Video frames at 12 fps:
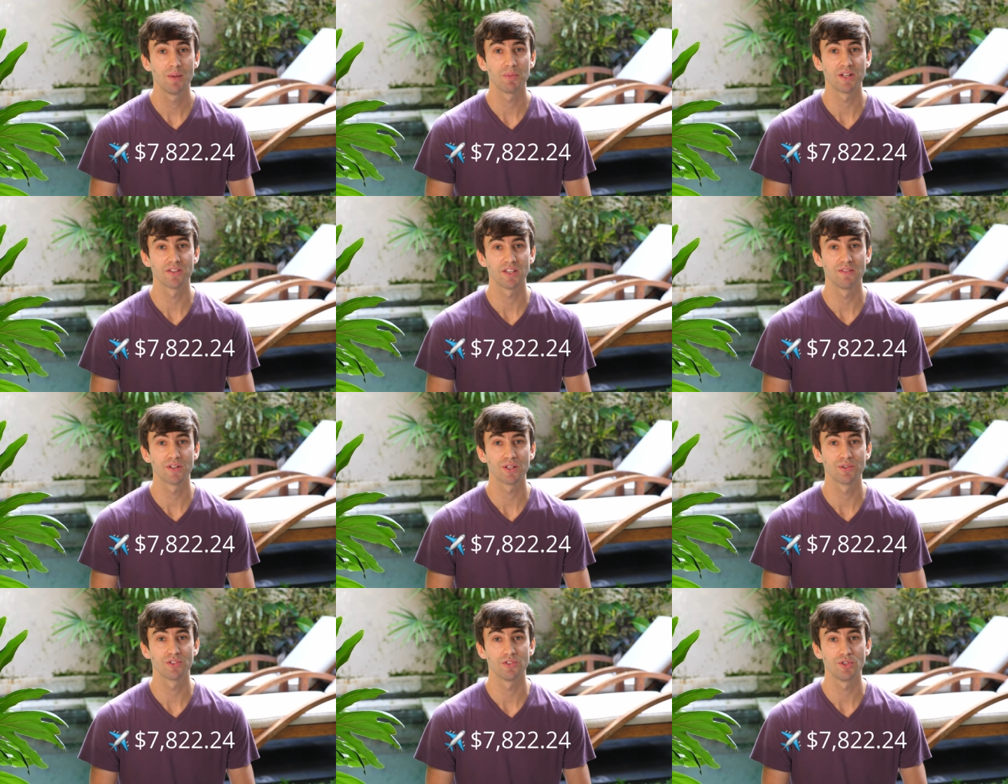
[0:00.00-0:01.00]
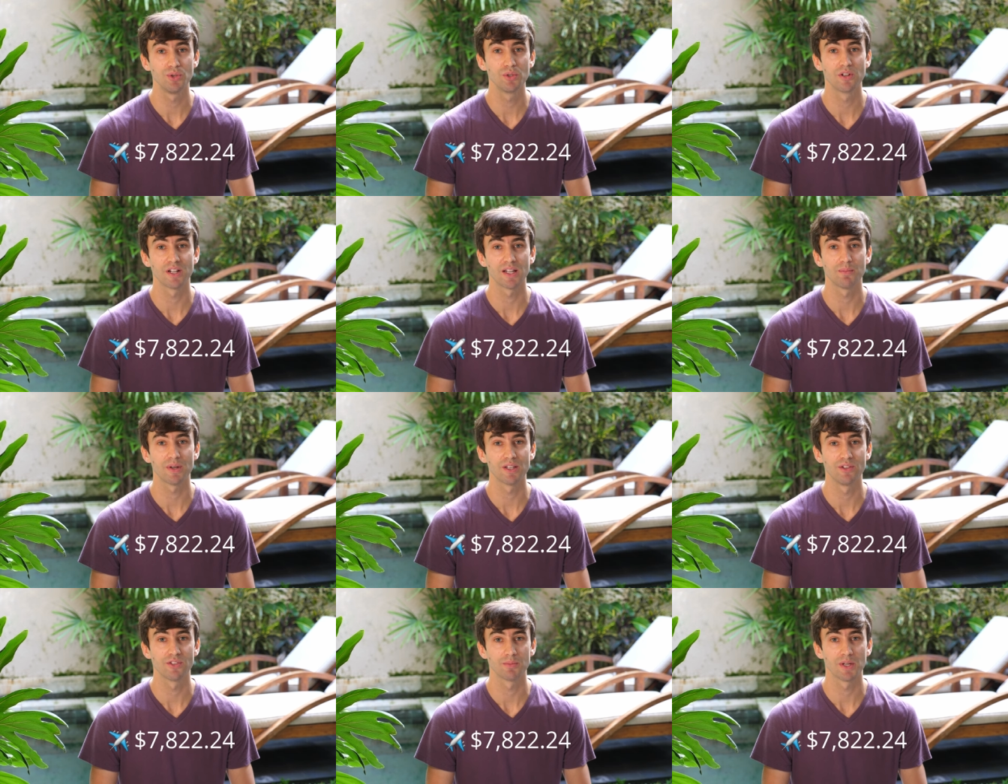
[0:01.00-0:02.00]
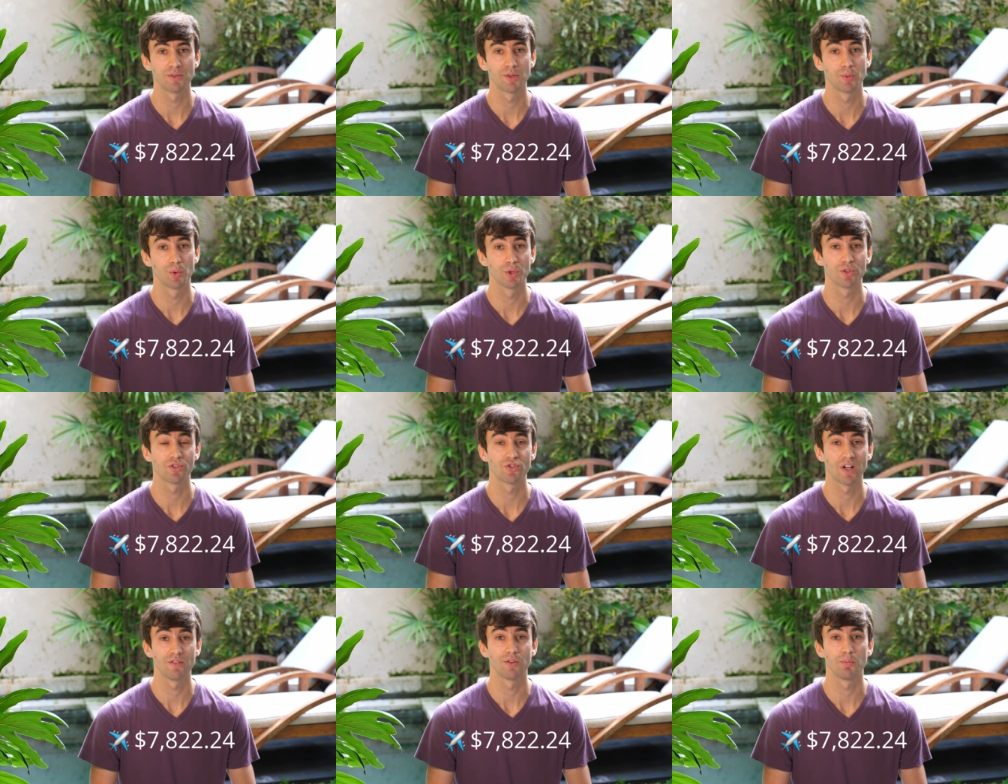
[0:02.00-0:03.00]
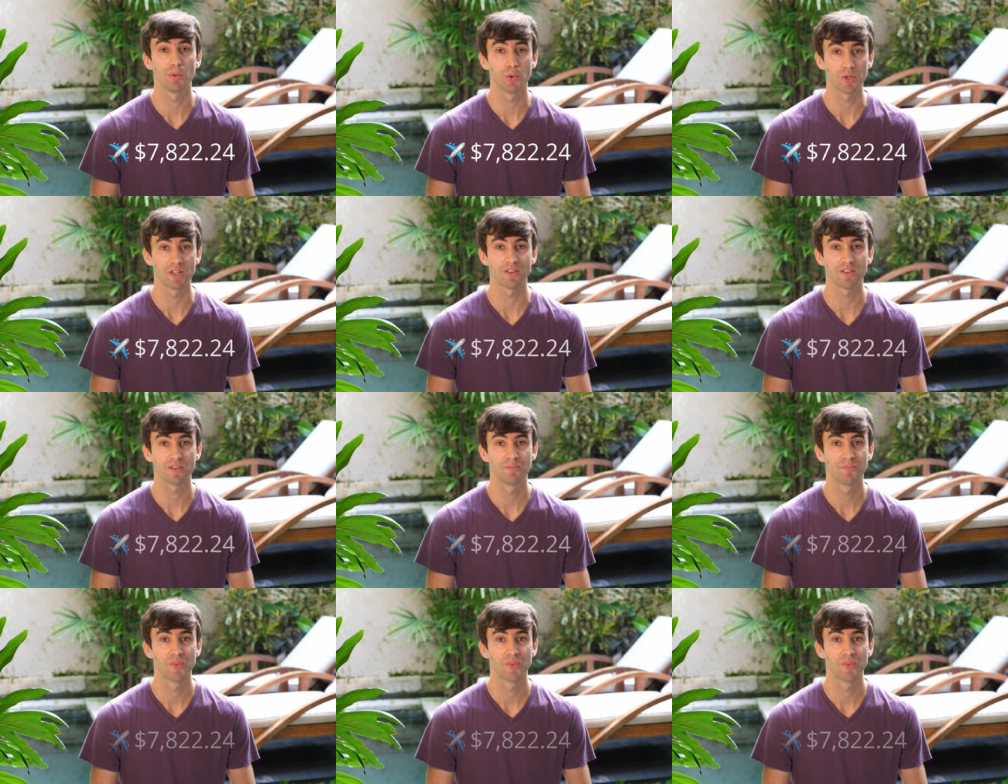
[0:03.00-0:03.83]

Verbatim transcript: but I saved close to two grand by using my rewards travel points.